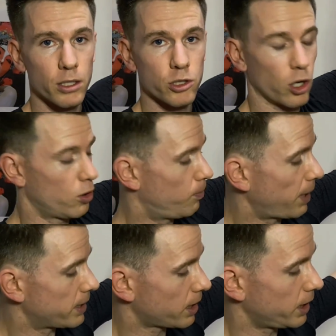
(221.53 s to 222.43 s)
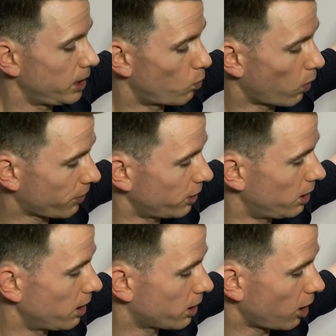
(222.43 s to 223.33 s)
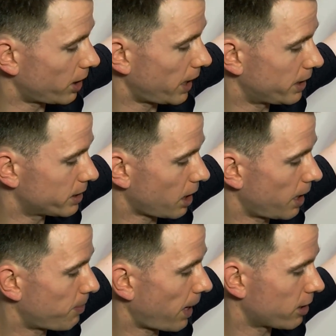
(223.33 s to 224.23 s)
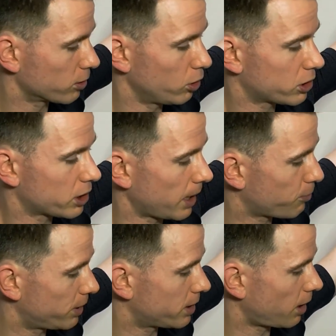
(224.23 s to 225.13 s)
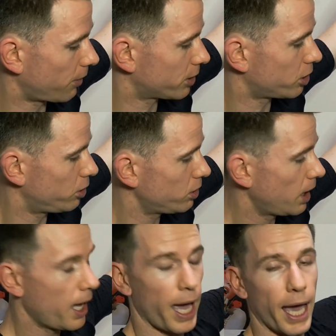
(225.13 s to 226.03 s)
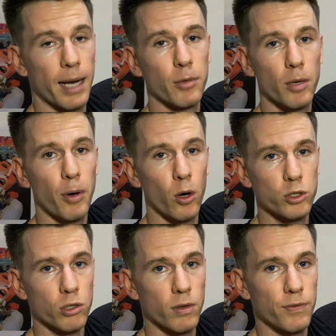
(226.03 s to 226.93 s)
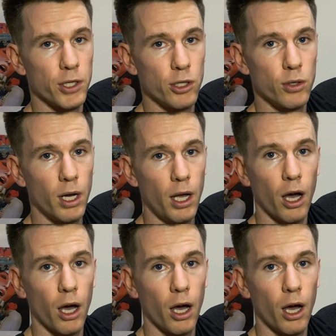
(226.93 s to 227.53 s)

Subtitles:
So basically what the Gunhead Design pattern looks like printed on the suit. And I'm gonna post a review